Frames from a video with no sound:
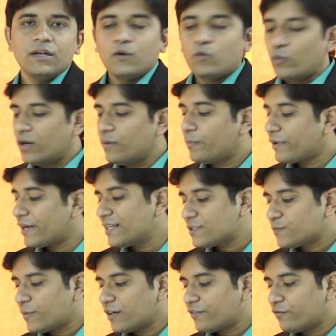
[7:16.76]
Well
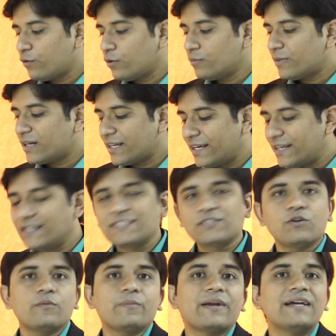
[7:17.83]
priced smartphone, but again, it's
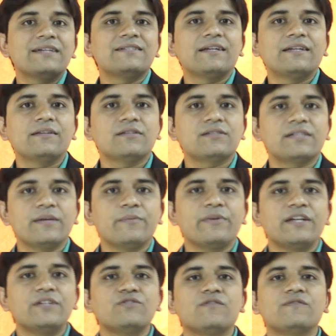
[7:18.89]
not priced in the same
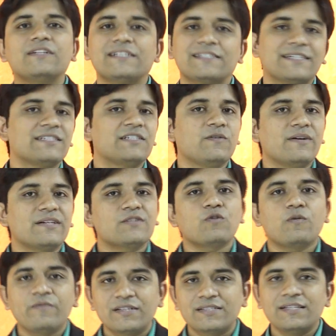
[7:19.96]
range of the Nexus devices,
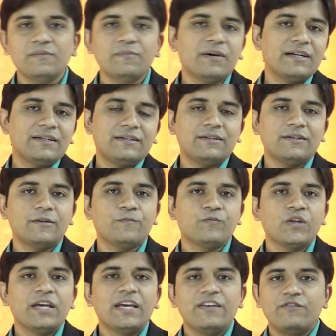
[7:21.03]
obviously. But
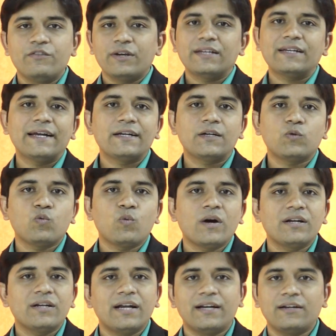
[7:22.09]
if you can get
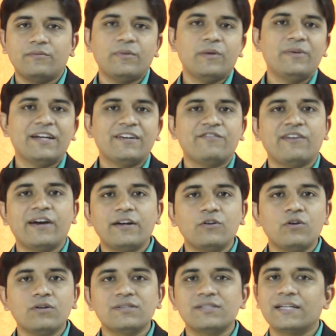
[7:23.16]
one at maybe like
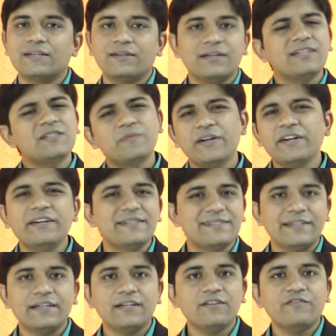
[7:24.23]
$500, then it's pretty
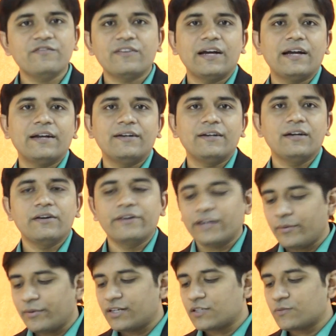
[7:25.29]
decent enough and a
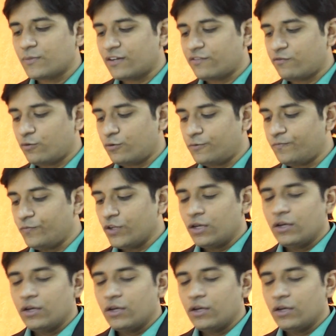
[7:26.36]
recommended smartphone.